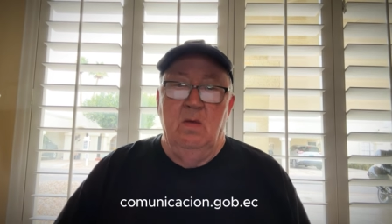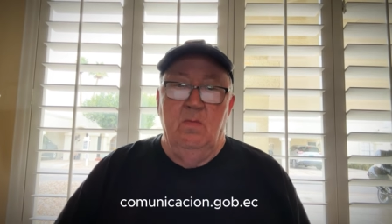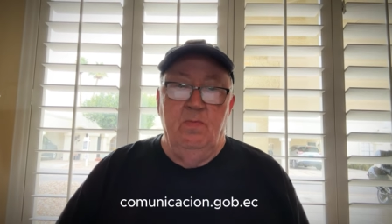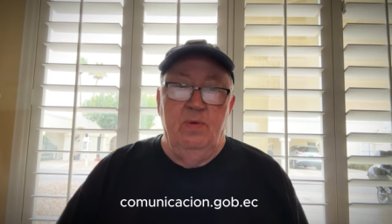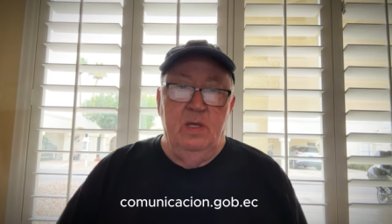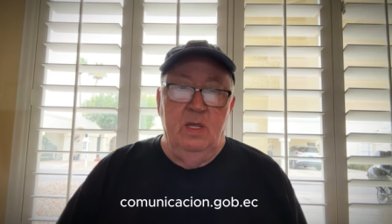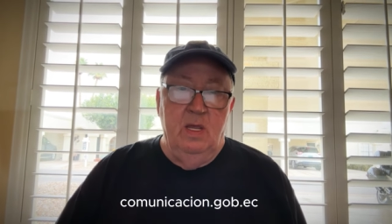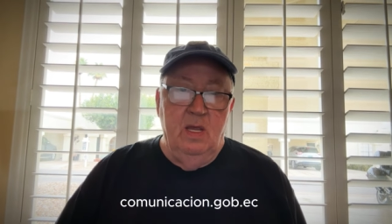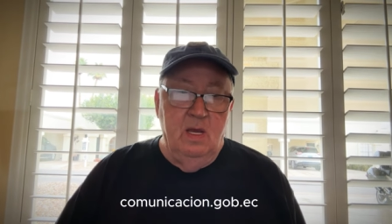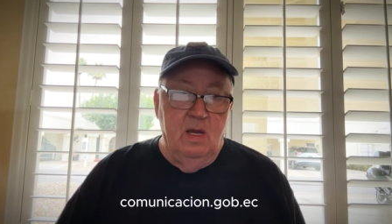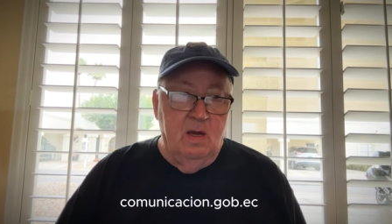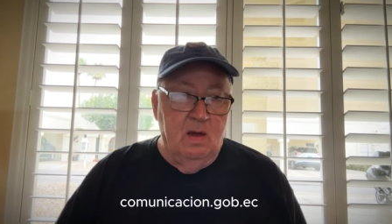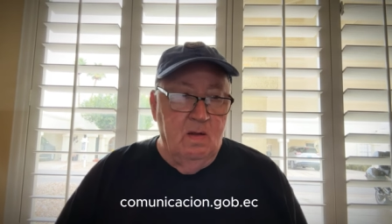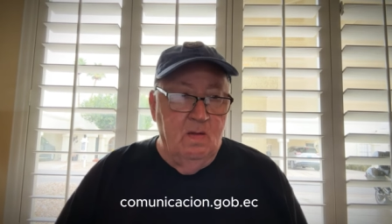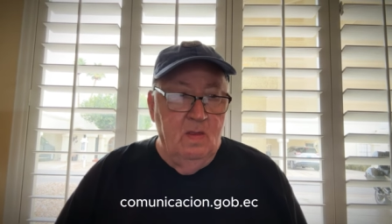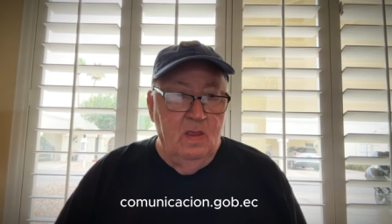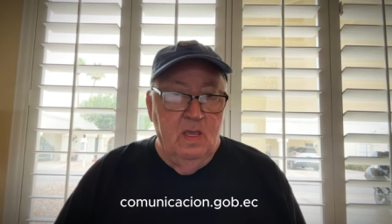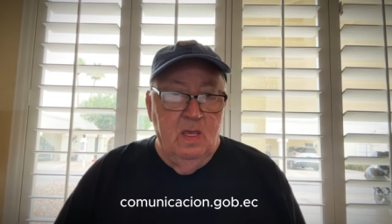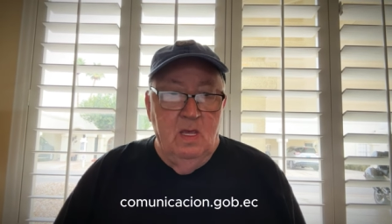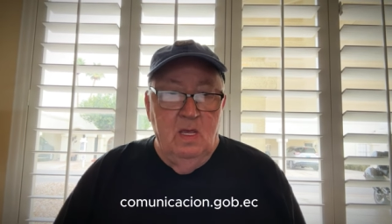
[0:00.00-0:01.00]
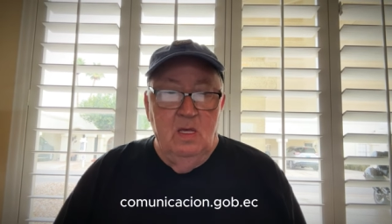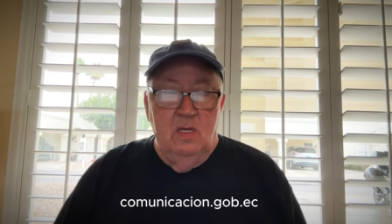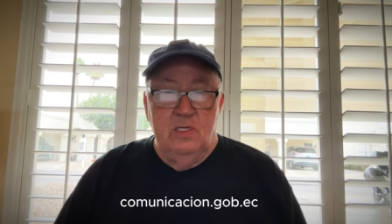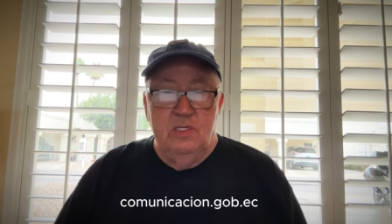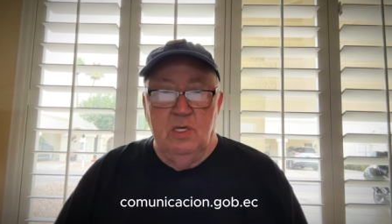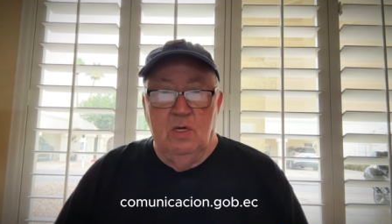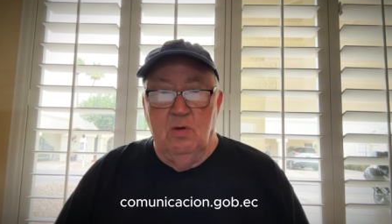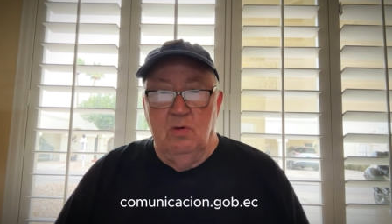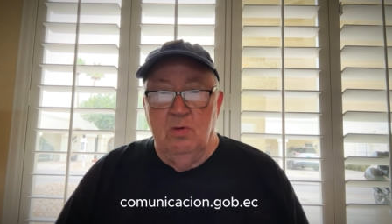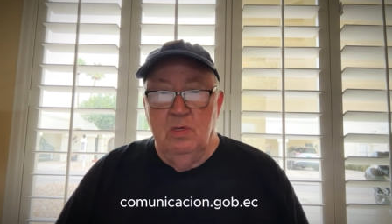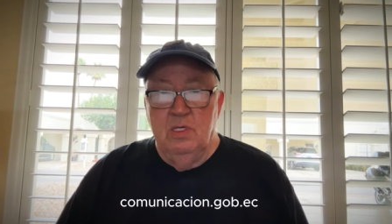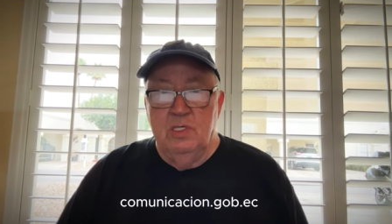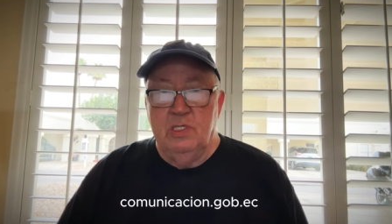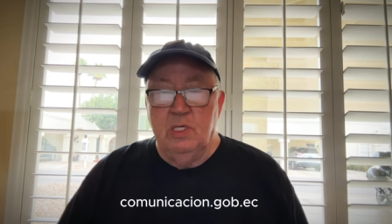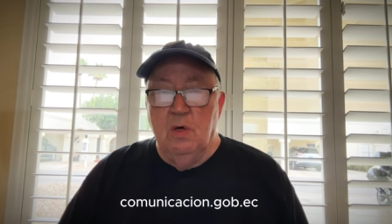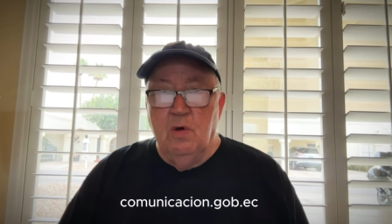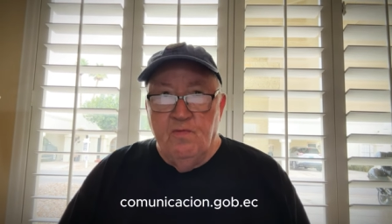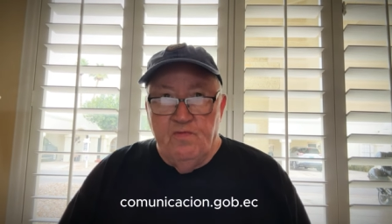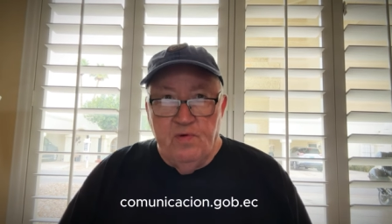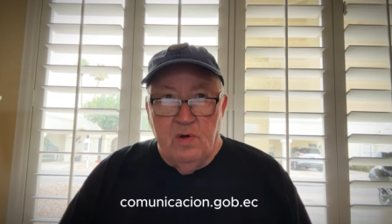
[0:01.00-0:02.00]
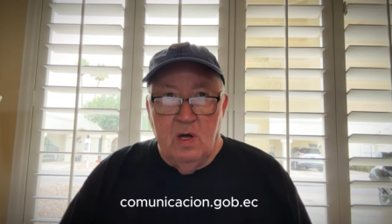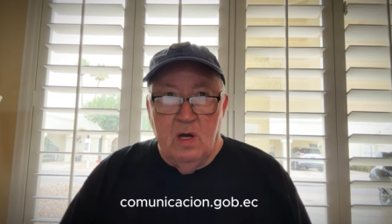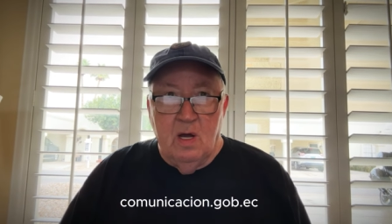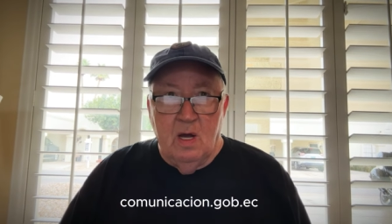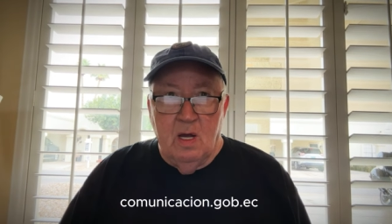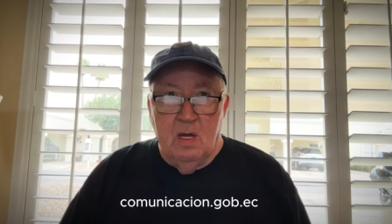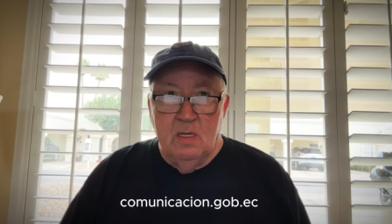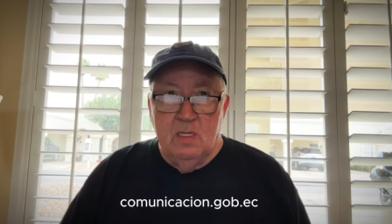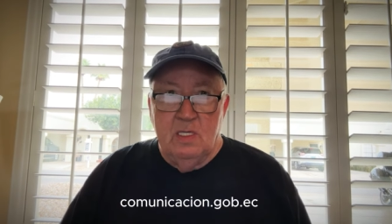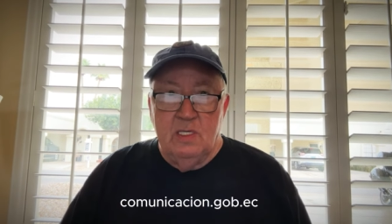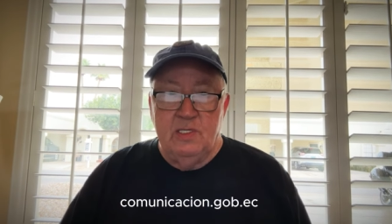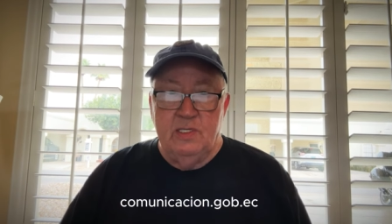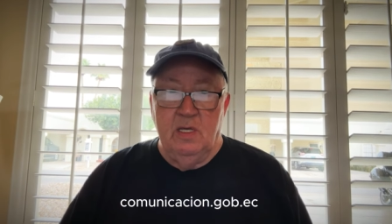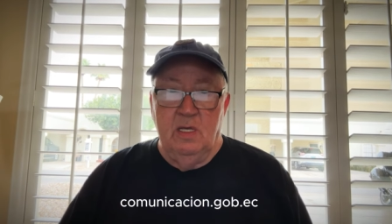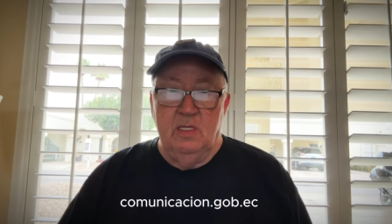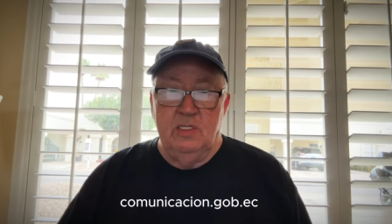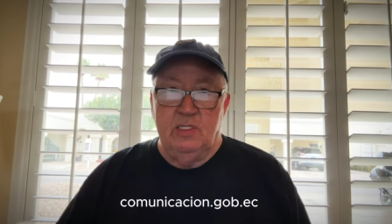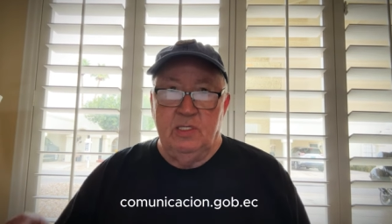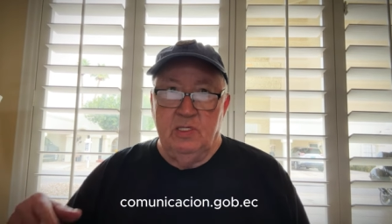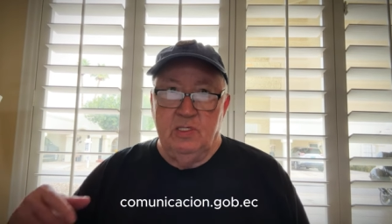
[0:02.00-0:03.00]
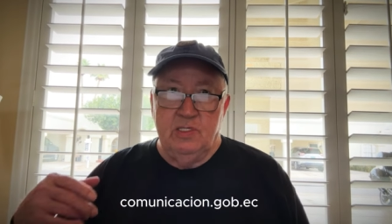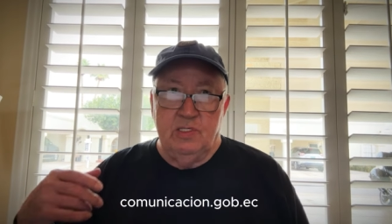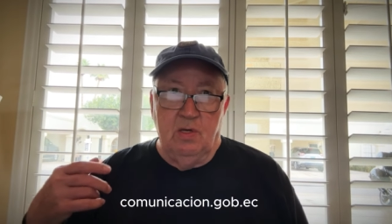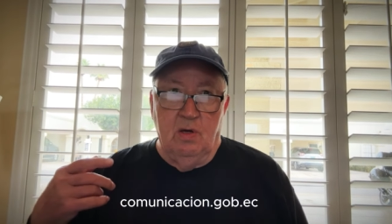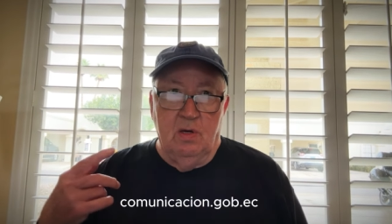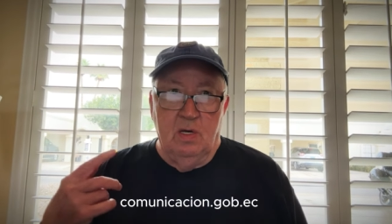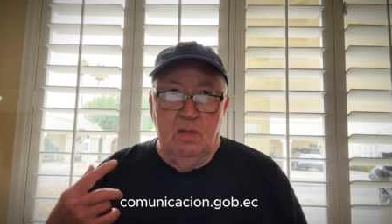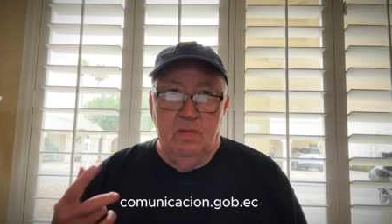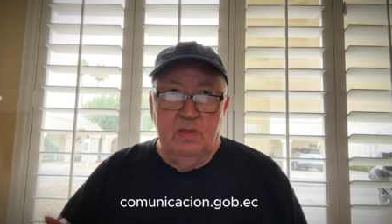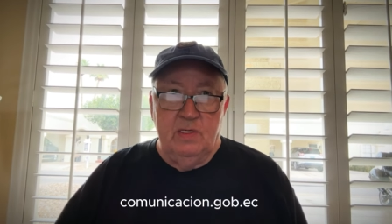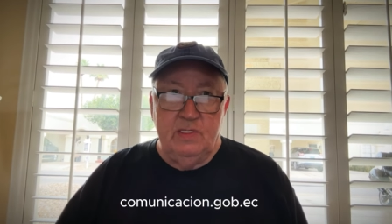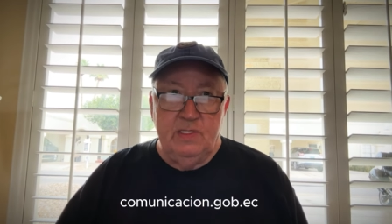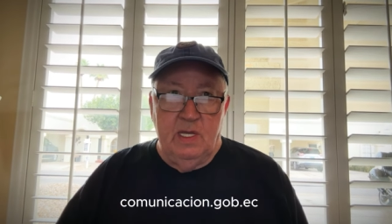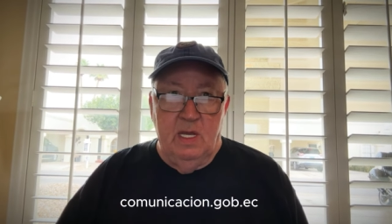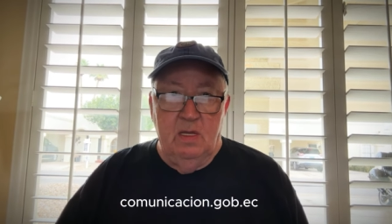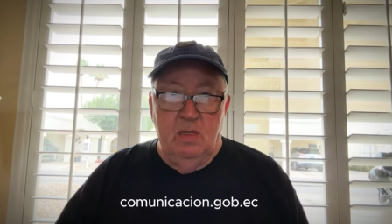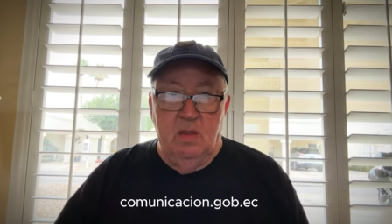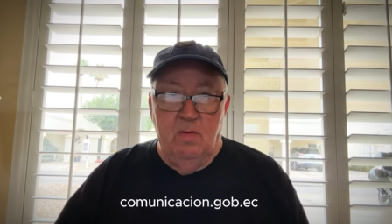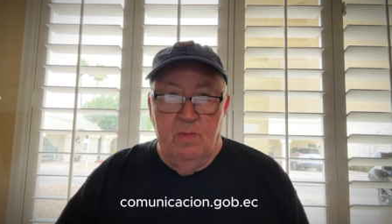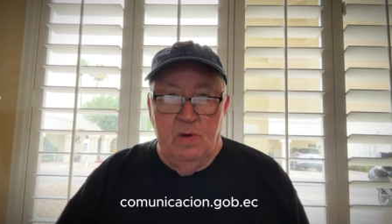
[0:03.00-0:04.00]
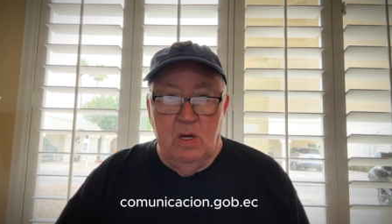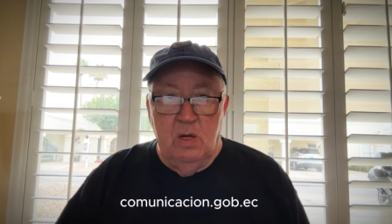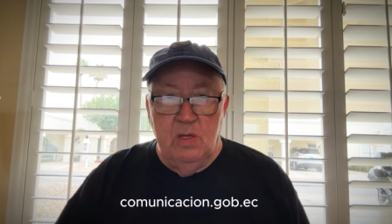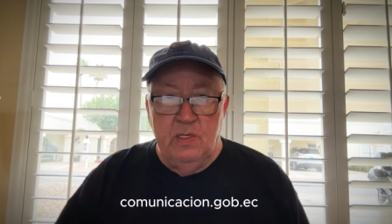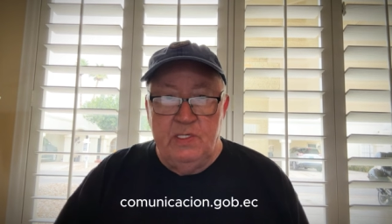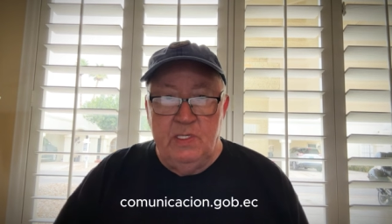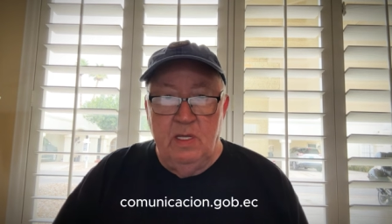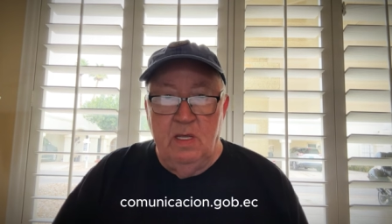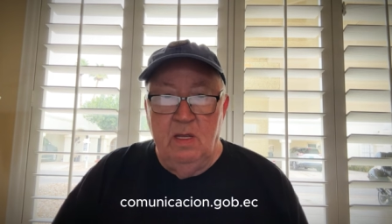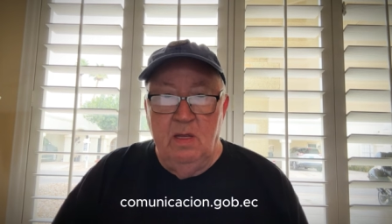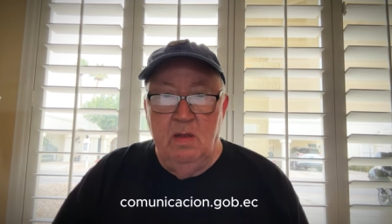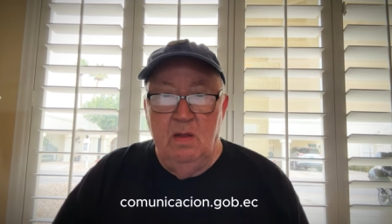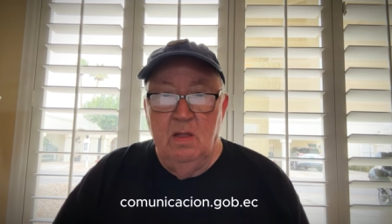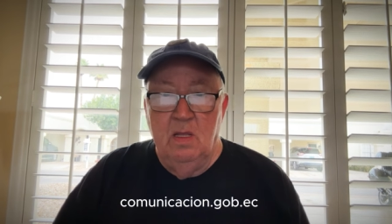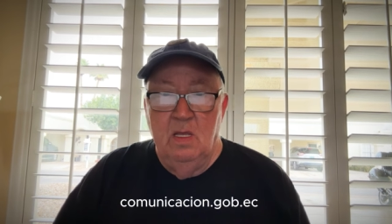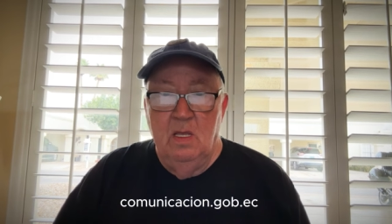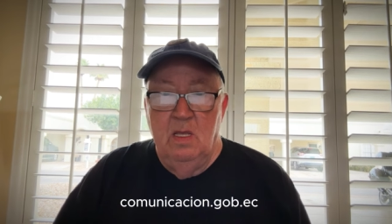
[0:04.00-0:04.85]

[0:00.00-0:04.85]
But here, so so far since the start of the state of the emergency